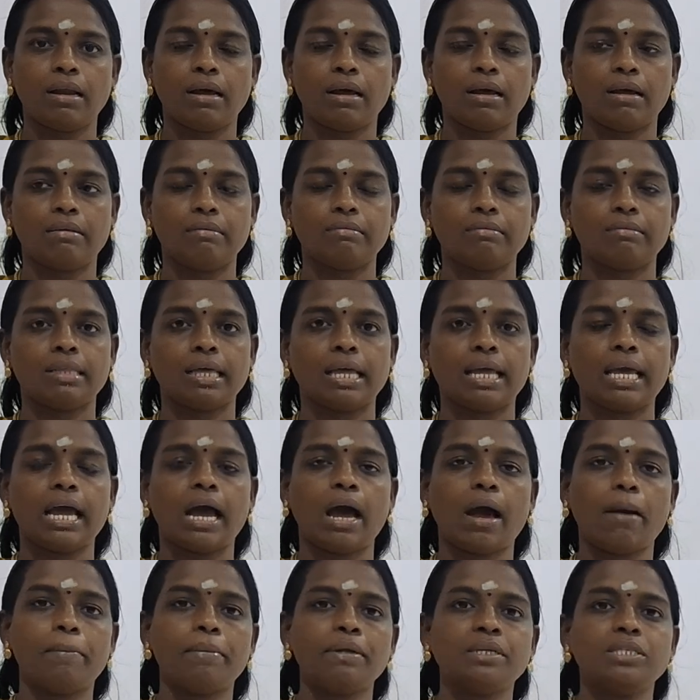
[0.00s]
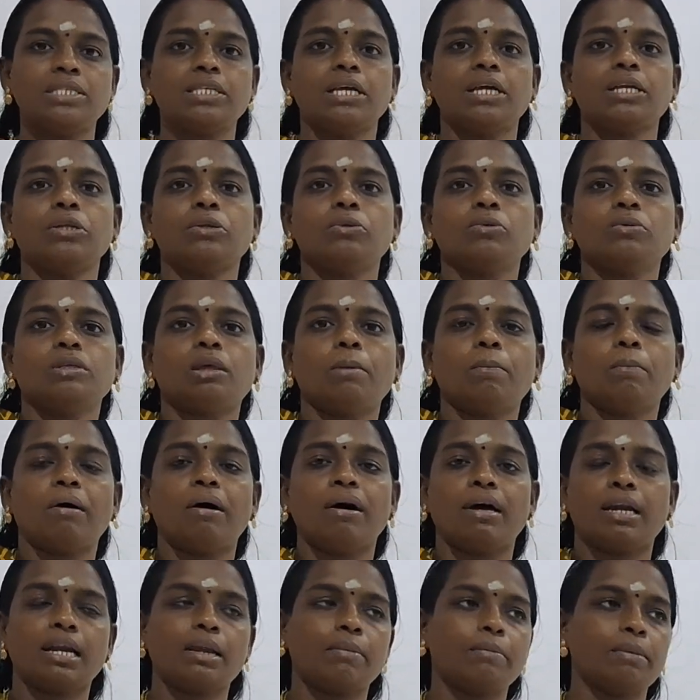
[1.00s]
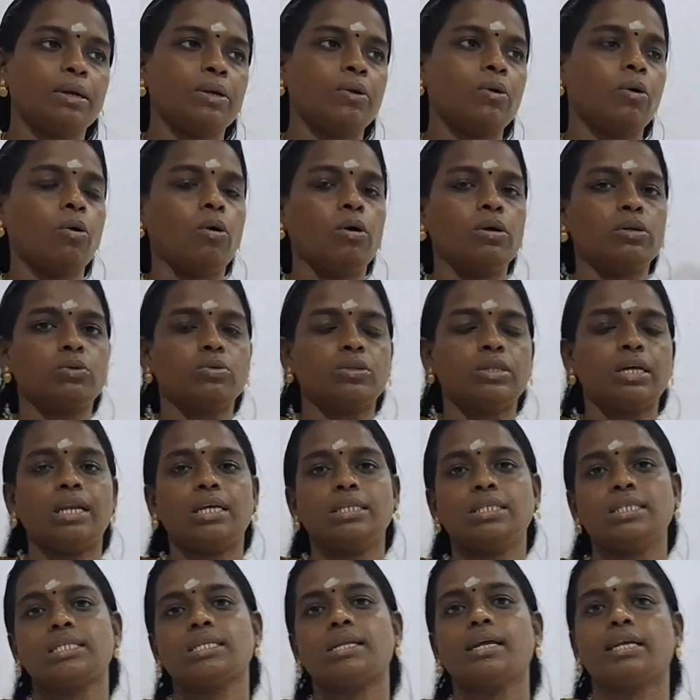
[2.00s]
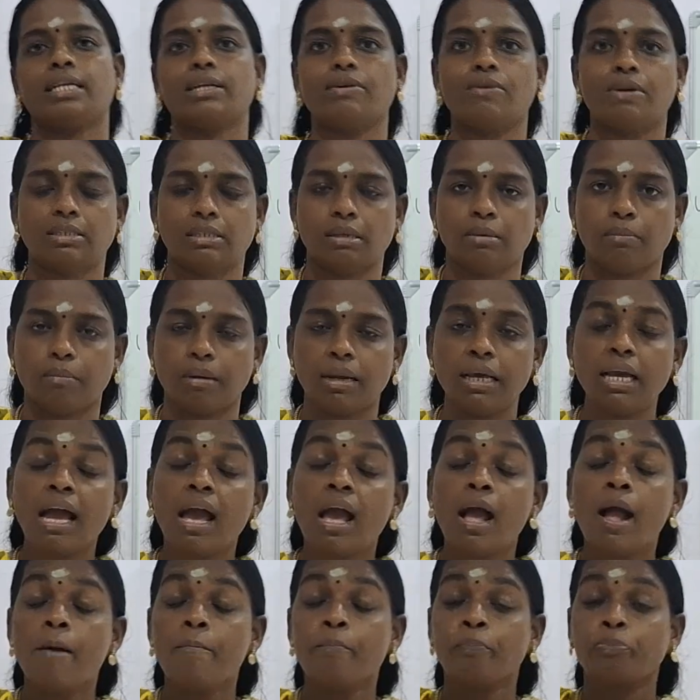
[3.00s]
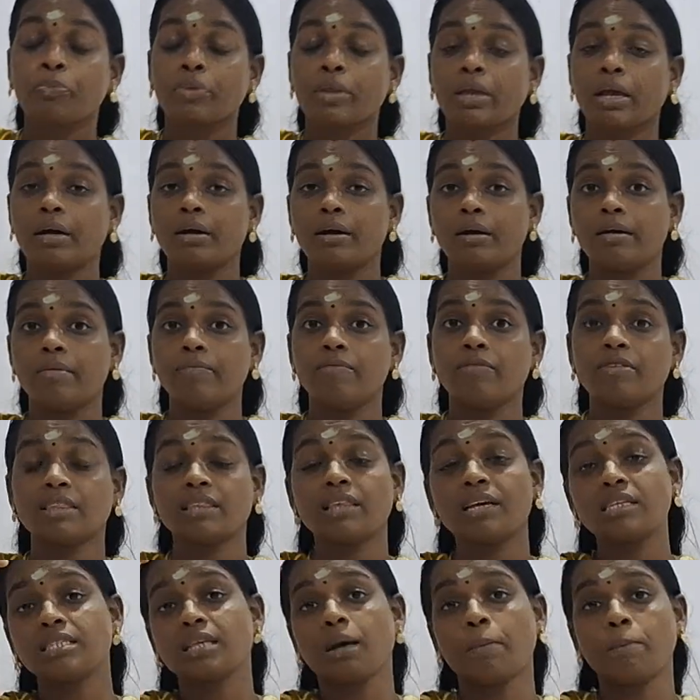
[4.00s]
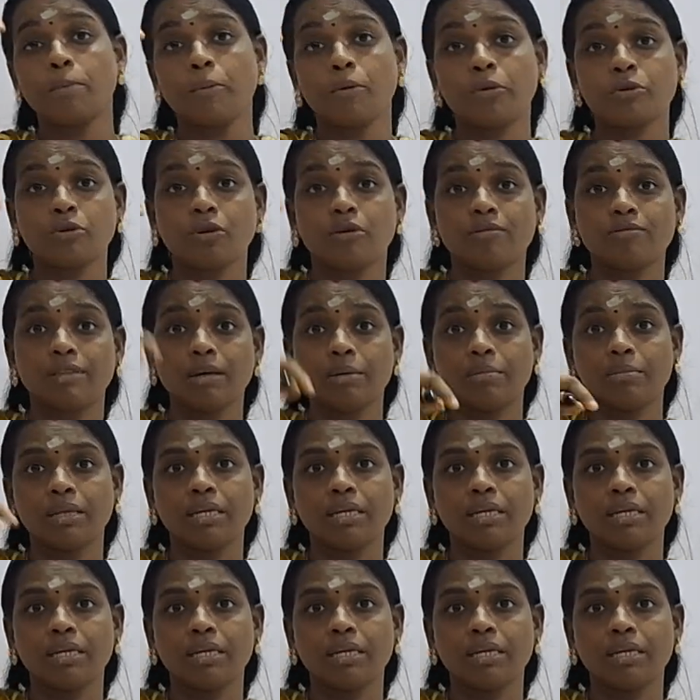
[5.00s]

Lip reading: and they have been sent to the parliament or to the legislative assembly. With the support of them,